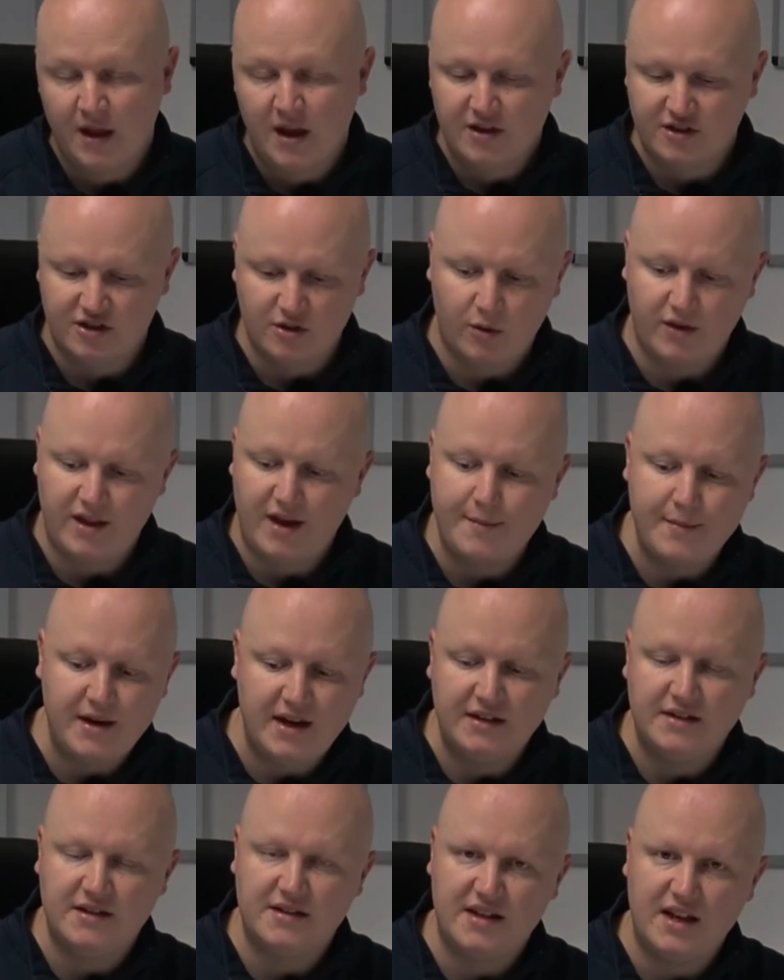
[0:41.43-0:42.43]
So what that
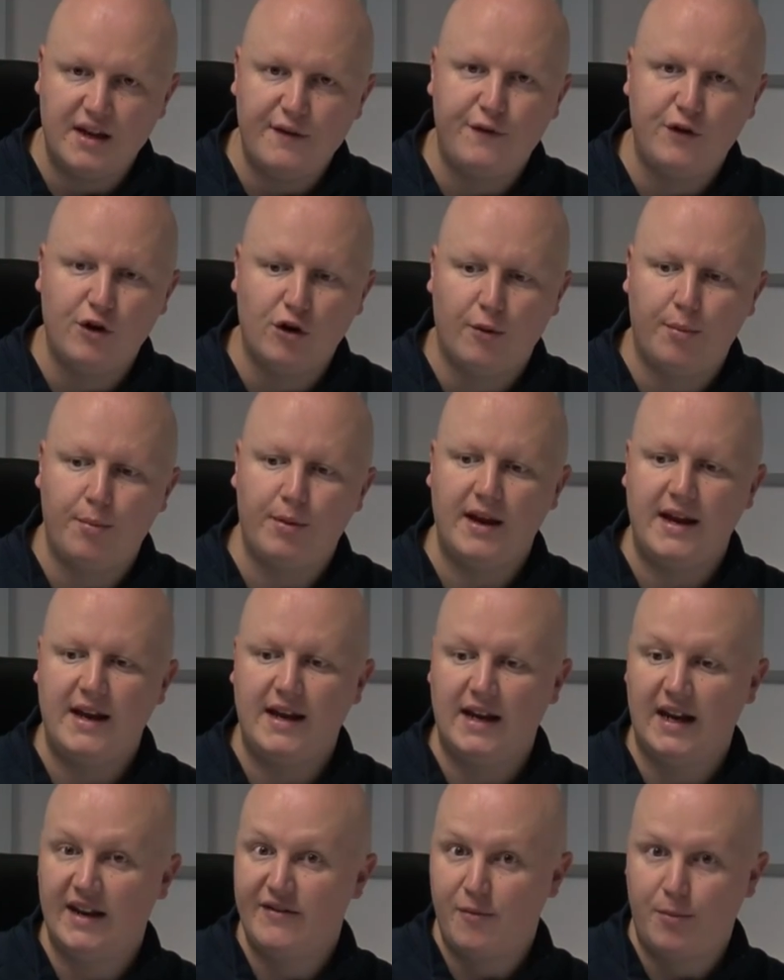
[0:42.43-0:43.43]
means is if you're
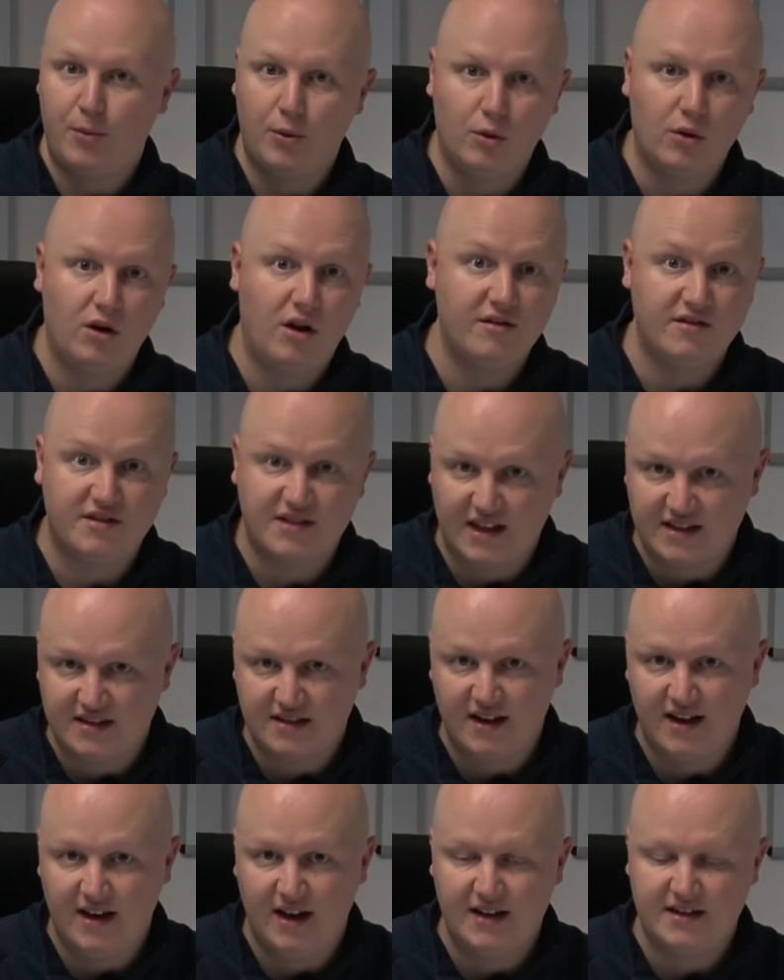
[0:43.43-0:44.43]
playing Liverpool on
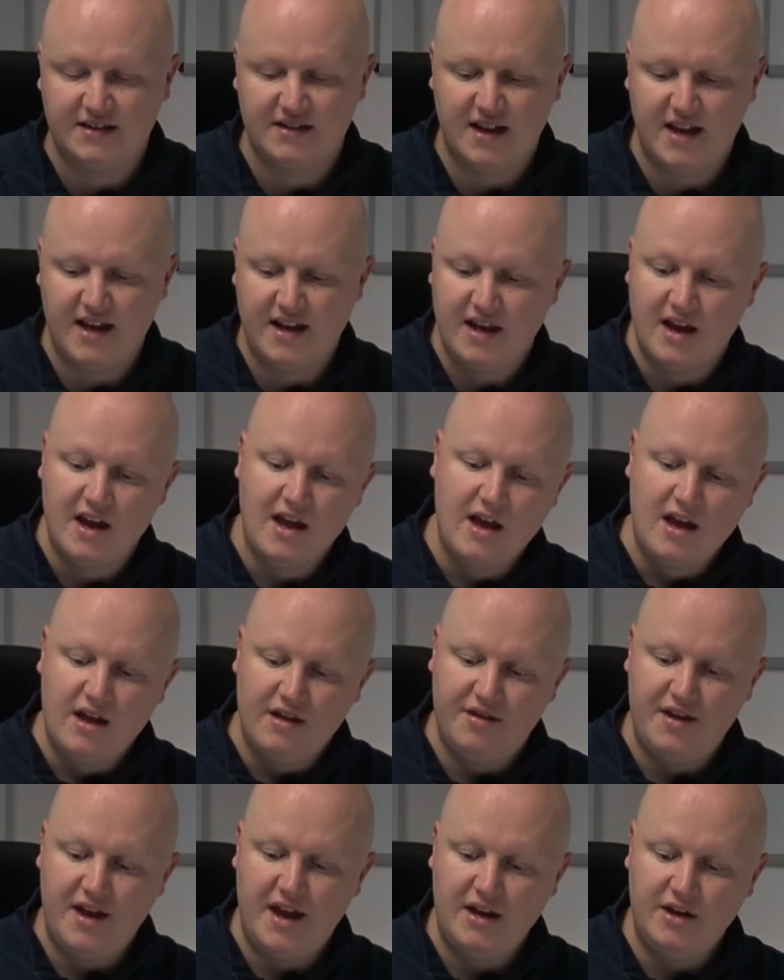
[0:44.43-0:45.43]
Saturday, let's say,
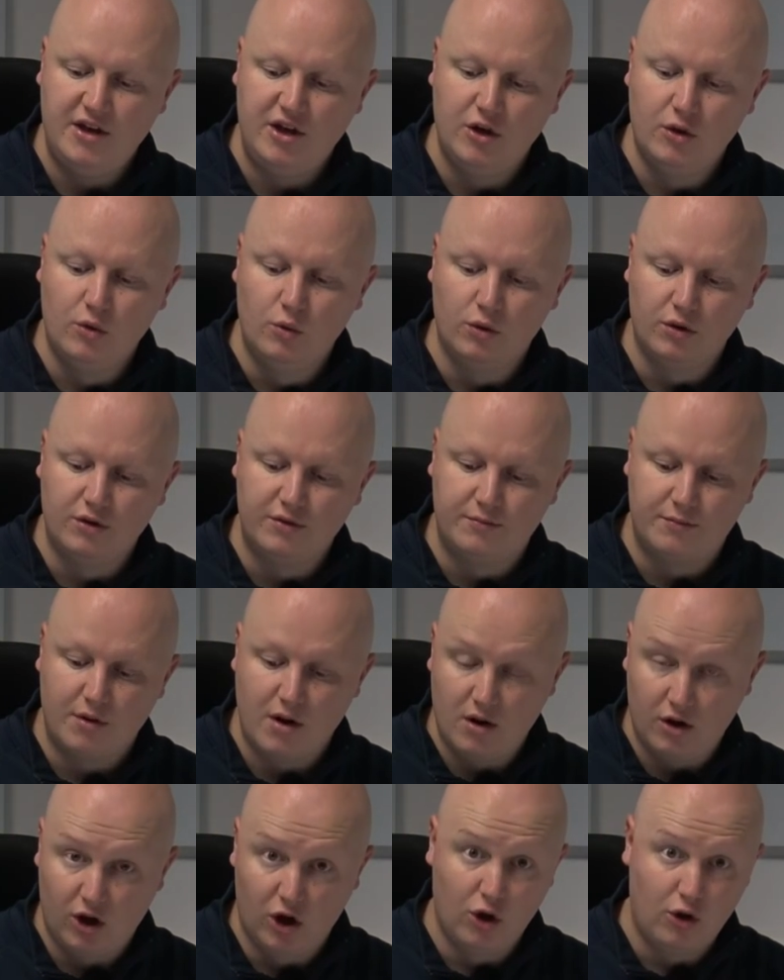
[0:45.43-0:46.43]
then you would
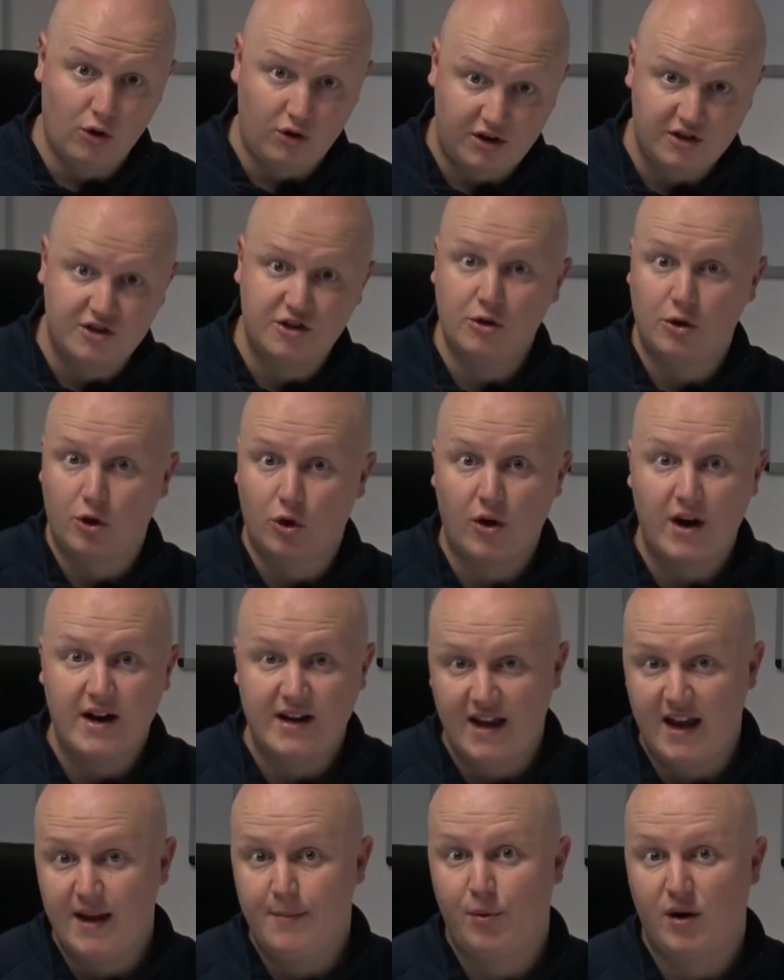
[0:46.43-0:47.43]
look to
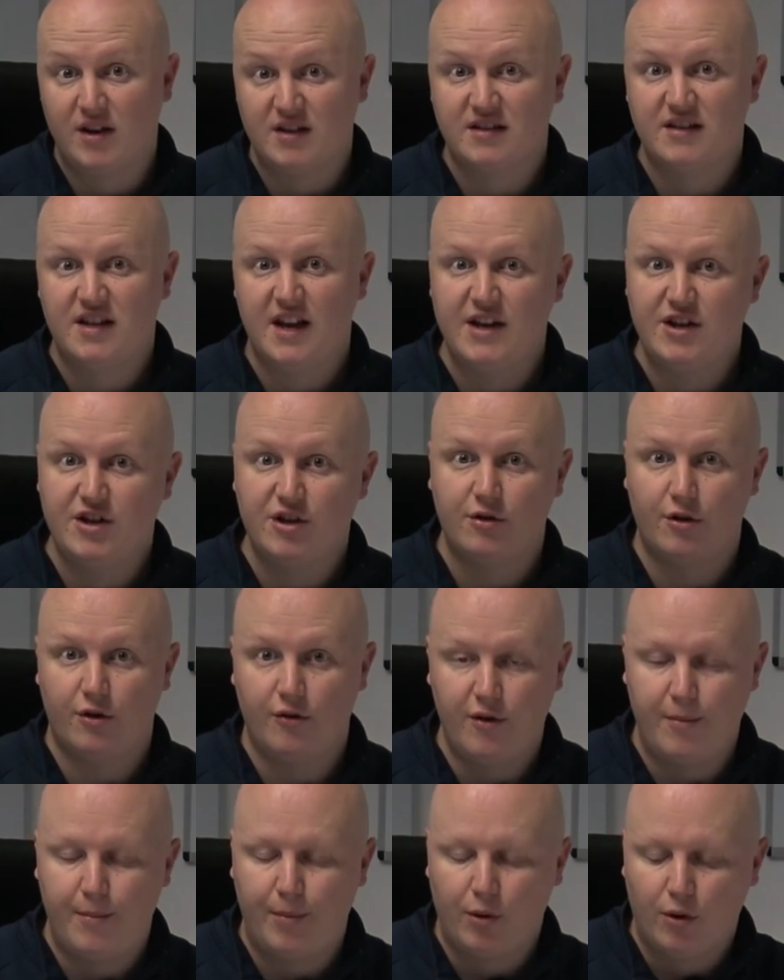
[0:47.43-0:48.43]
create a presentation or a
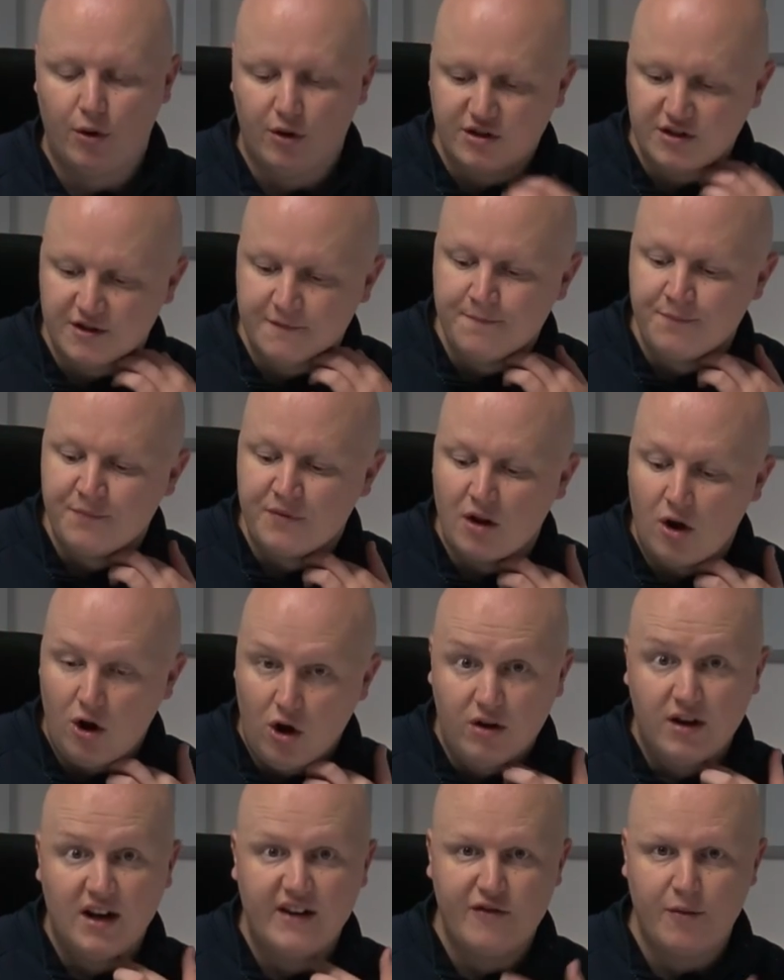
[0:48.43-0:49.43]
report
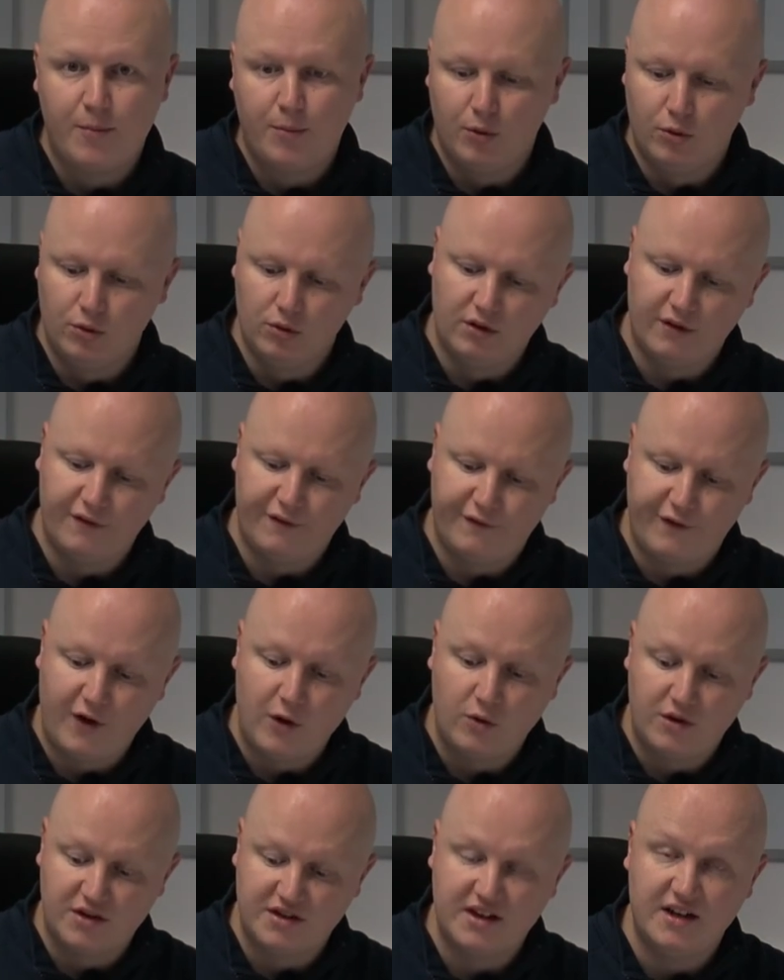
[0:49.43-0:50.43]
on Liverpool,
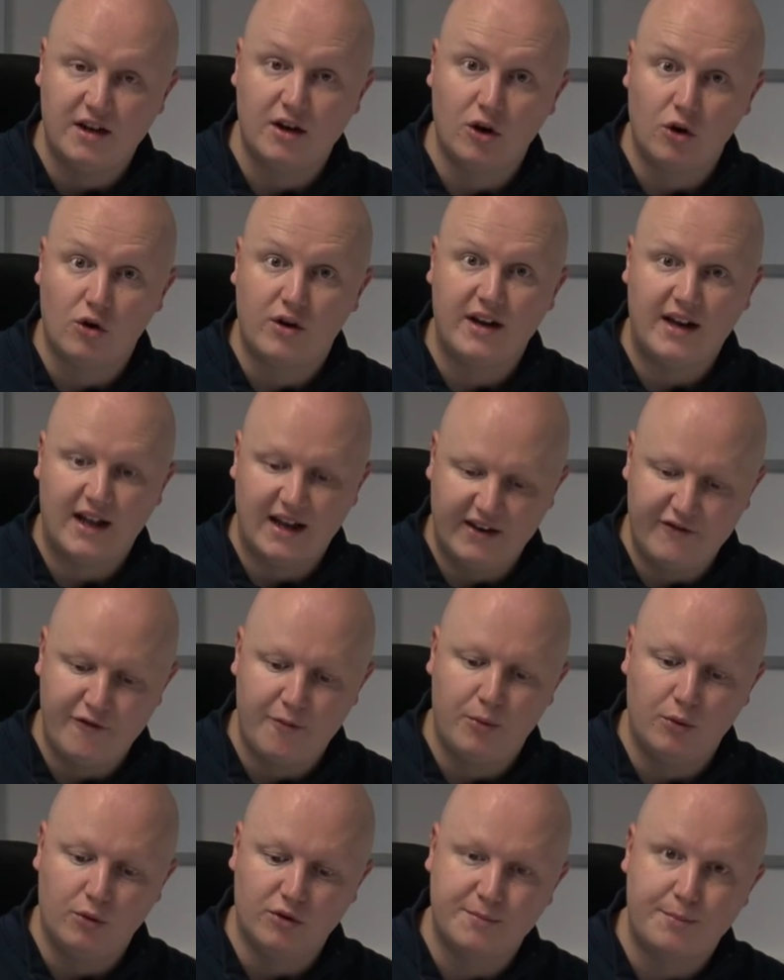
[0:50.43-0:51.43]
focusing and looking at
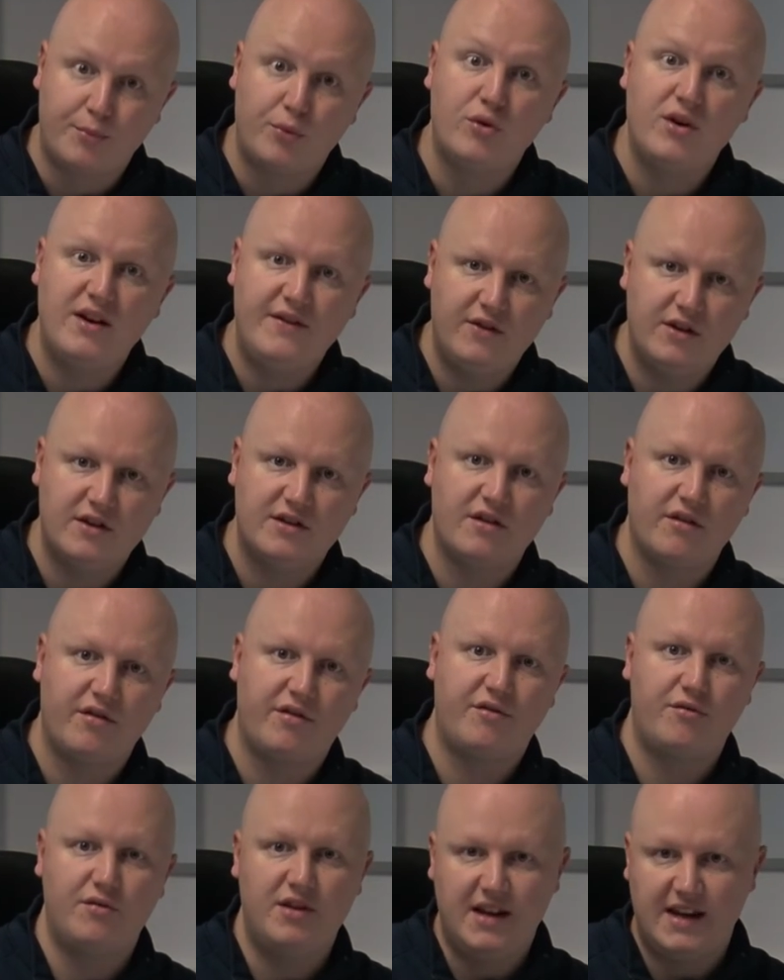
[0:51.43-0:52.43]
Liverpool's previous
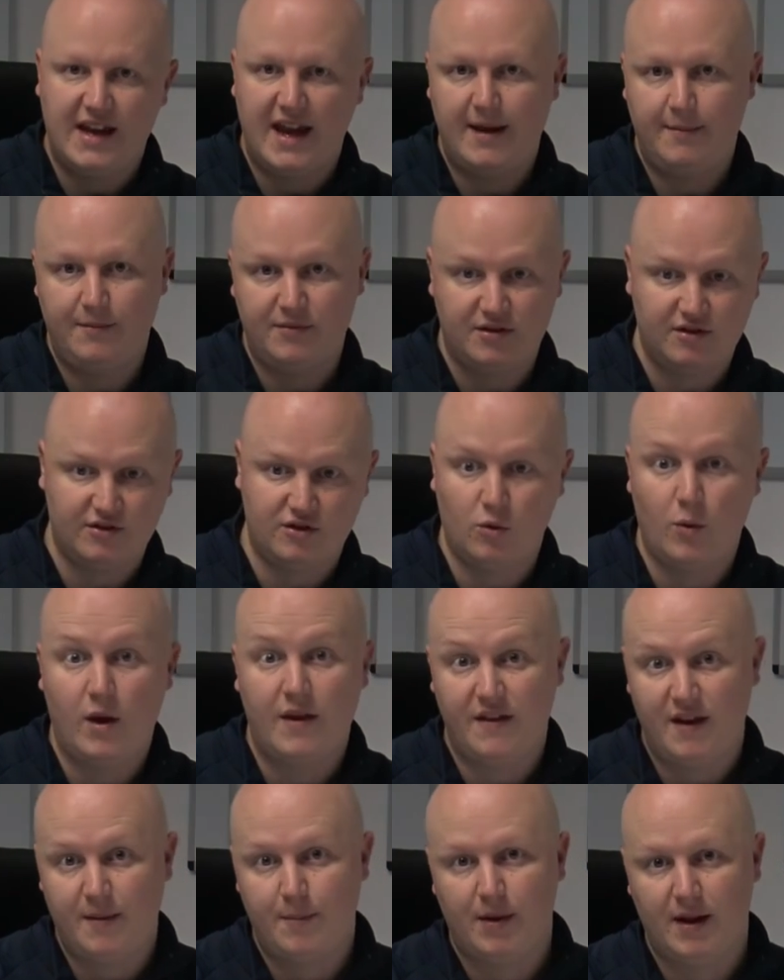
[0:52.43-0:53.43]
3 games to
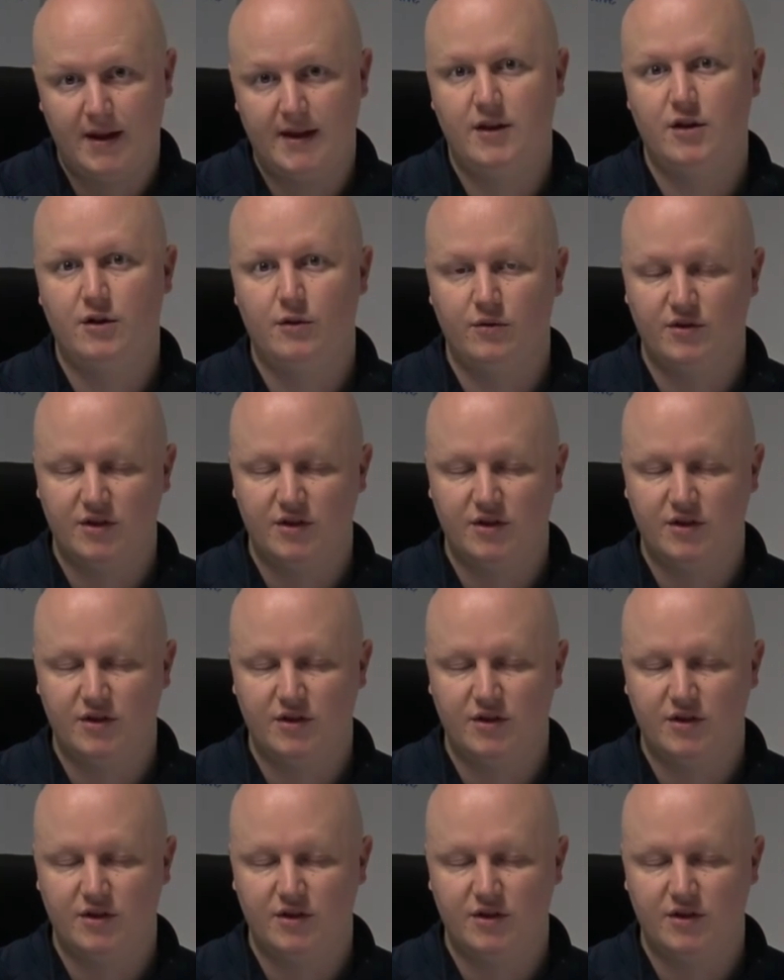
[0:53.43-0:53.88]
when they play you.